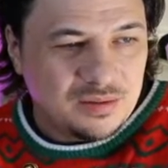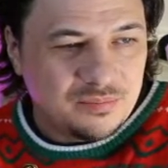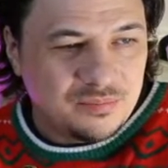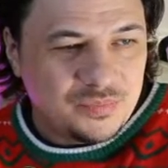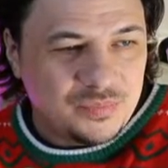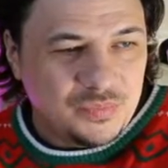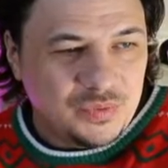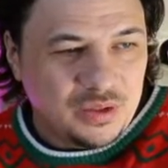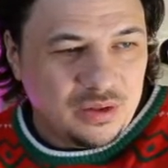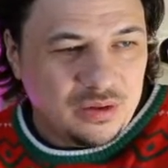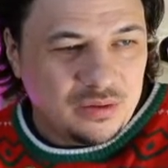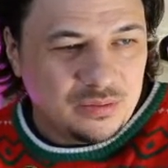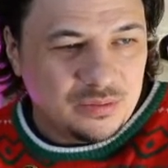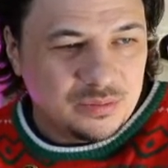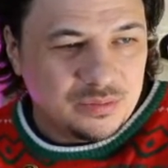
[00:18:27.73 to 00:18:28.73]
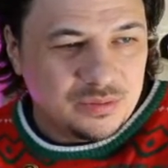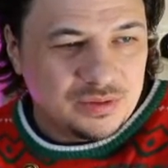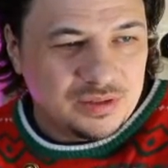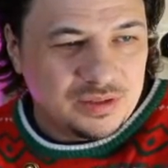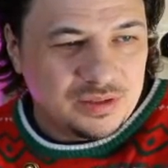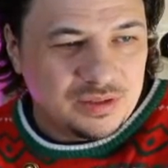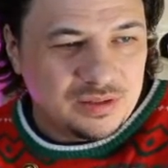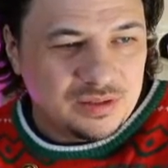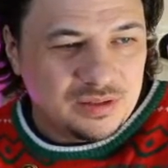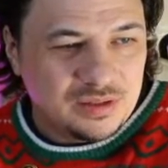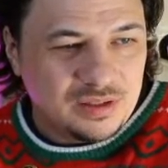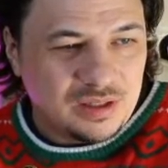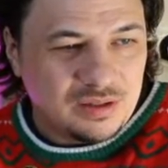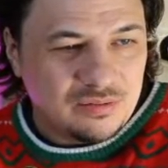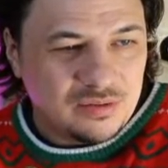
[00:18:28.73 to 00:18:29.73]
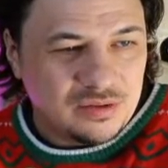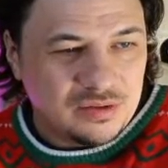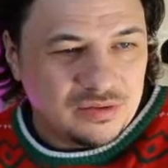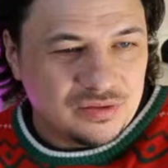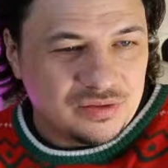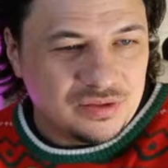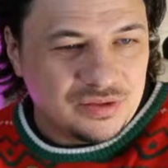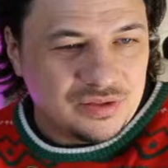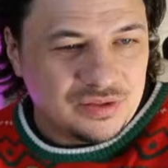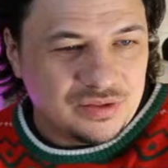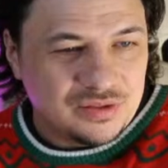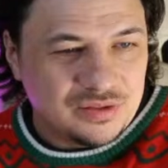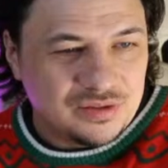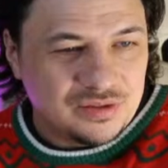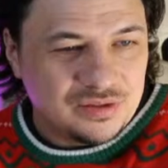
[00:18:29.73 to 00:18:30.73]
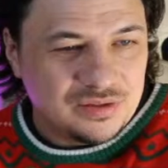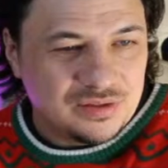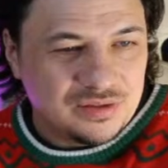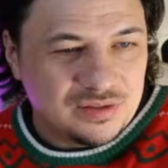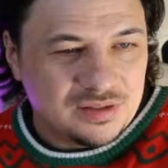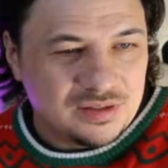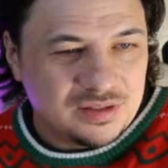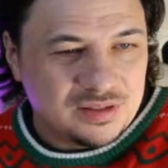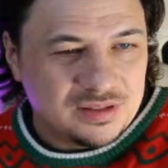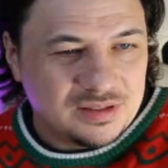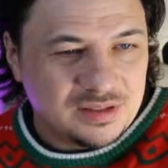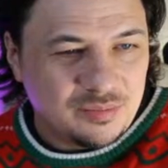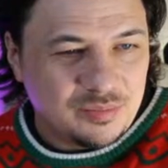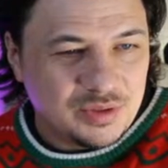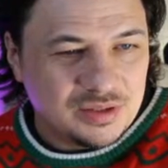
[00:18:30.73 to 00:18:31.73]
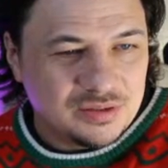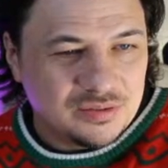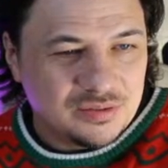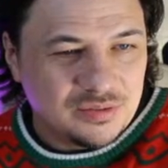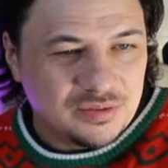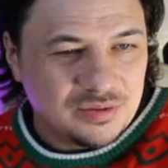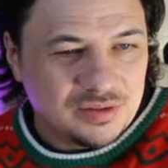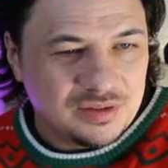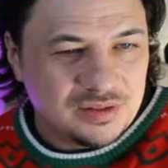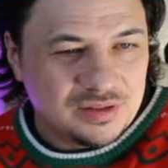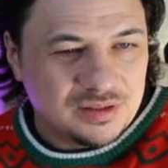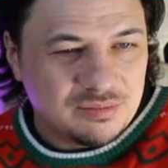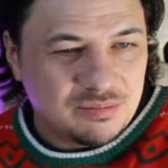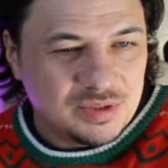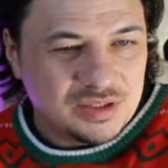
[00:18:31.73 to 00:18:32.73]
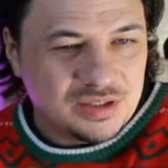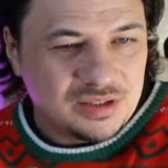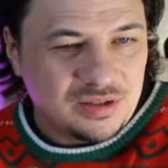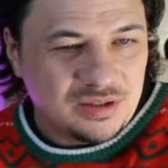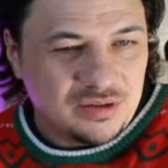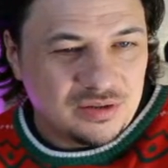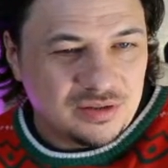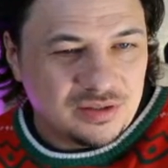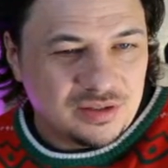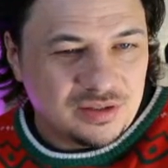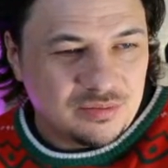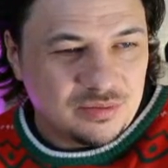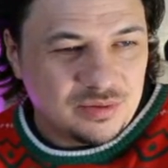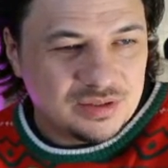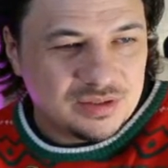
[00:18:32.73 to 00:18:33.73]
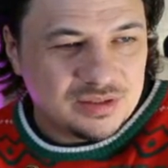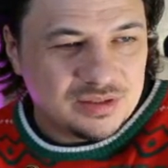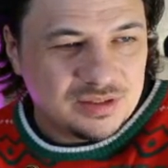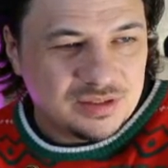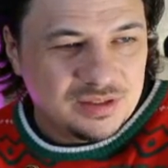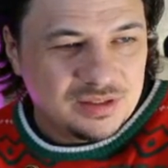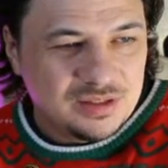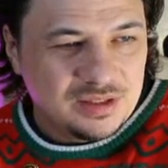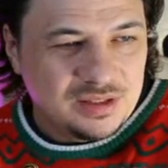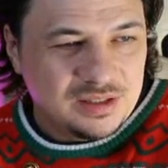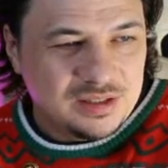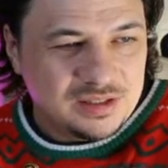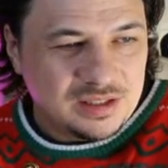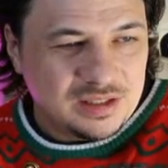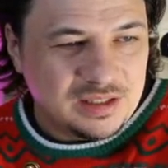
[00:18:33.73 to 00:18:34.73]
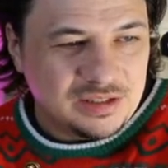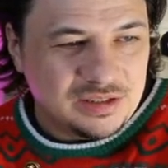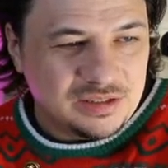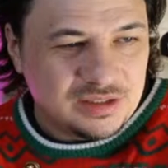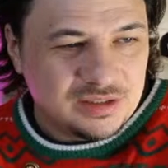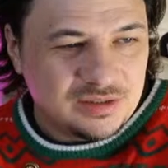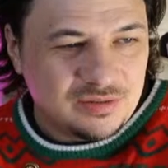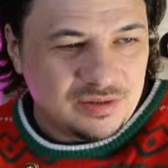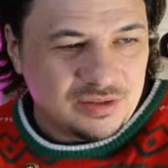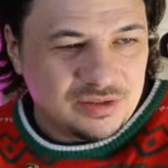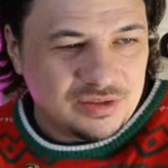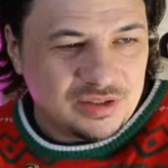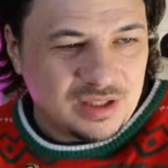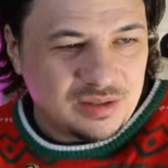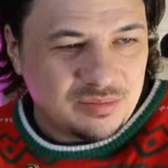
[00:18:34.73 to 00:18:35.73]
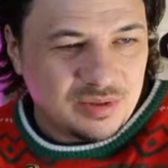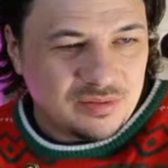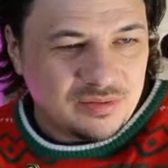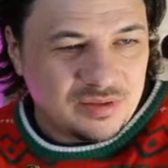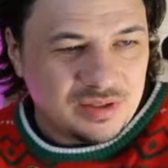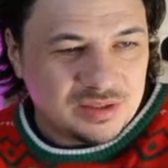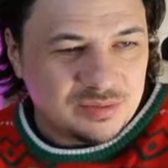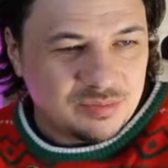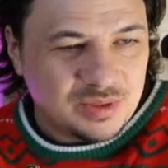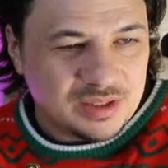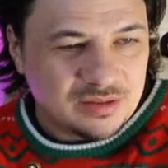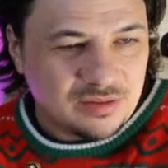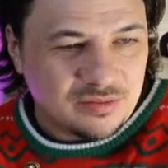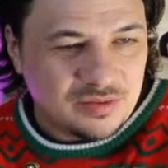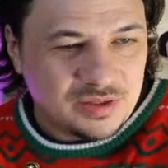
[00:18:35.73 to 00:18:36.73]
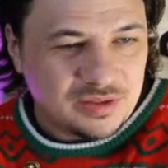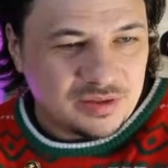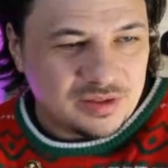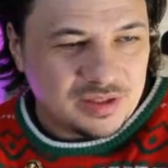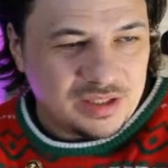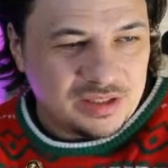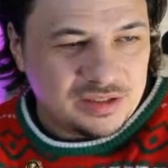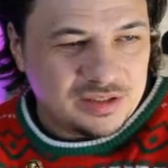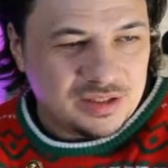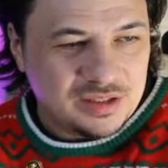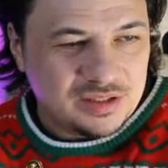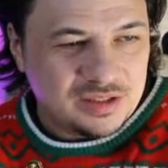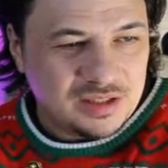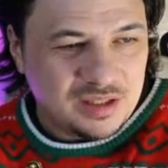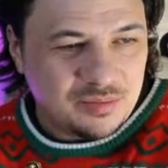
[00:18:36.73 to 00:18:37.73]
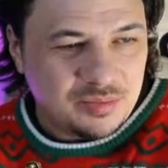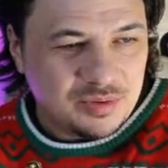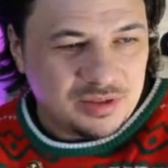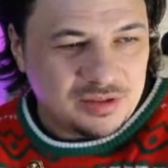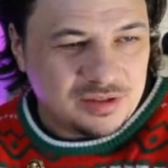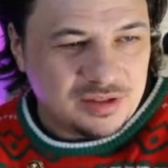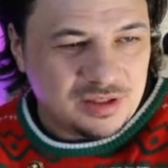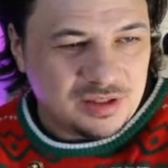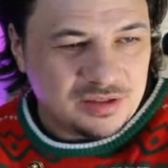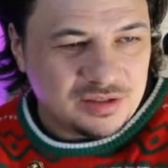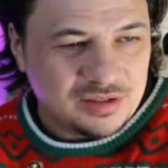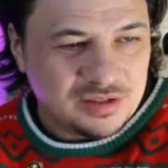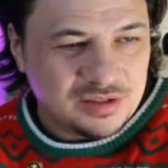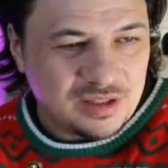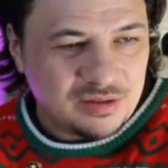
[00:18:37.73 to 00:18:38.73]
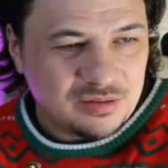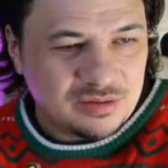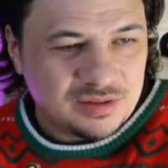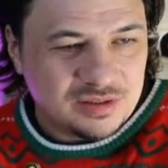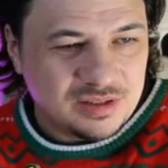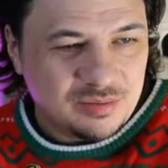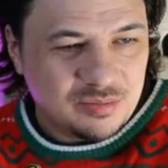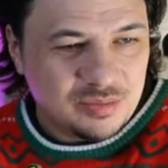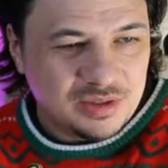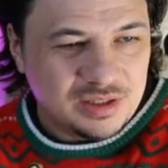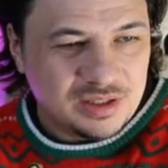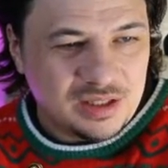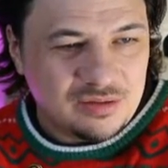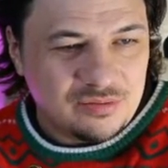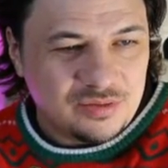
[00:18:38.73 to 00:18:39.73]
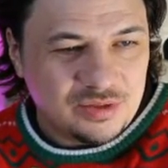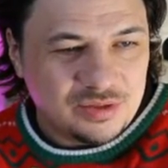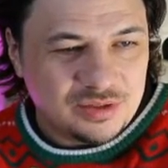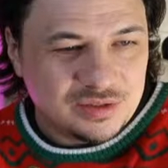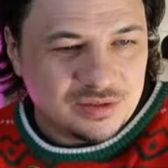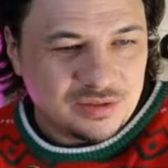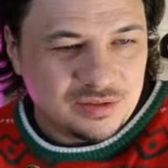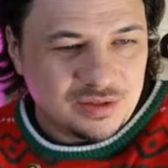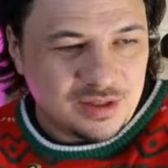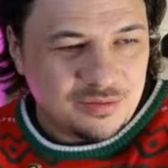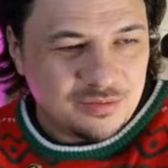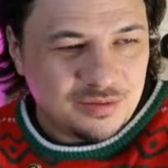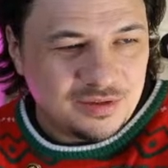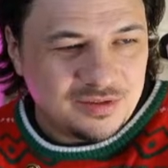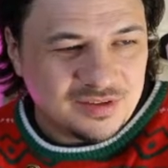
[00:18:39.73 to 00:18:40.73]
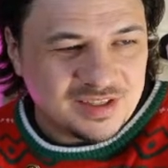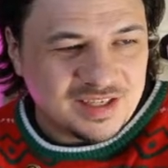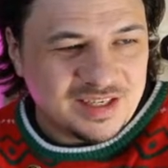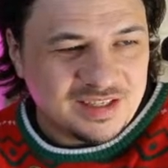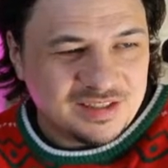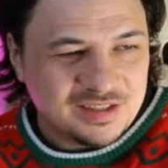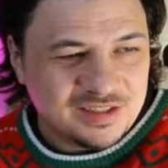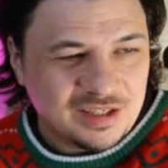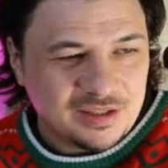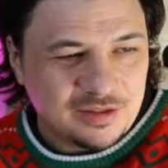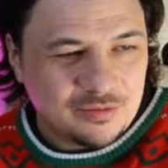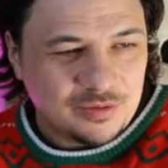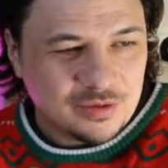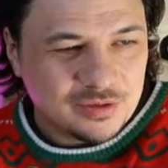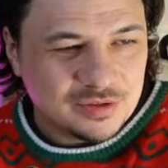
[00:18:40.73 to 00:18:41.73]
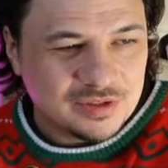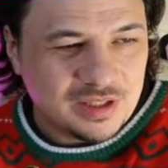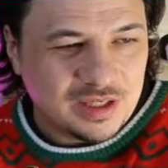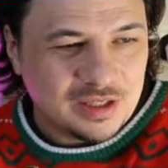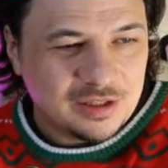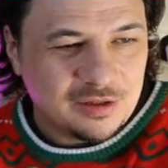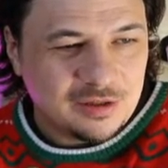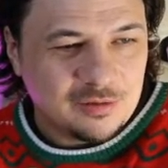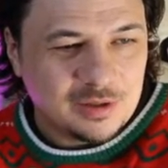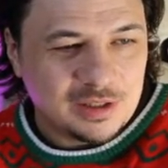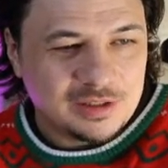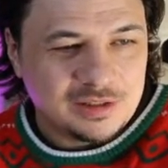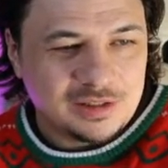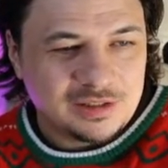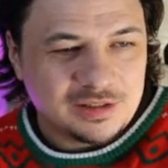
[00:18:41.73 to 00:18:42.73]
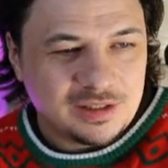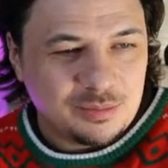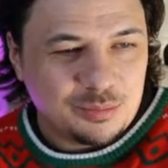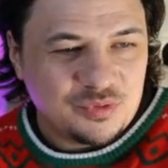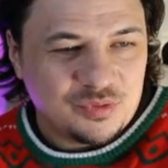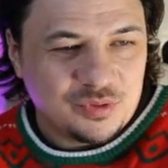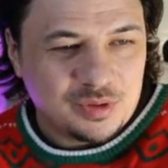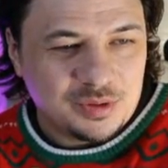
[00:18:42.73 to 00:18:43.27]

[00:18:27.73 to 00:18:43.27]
No AI founder recipients for machine learning awards. AI agents will shape every aspect of education. Apple Intelligence, how disable AI features on iPhone. Okay, China Focus AI rewrites the script for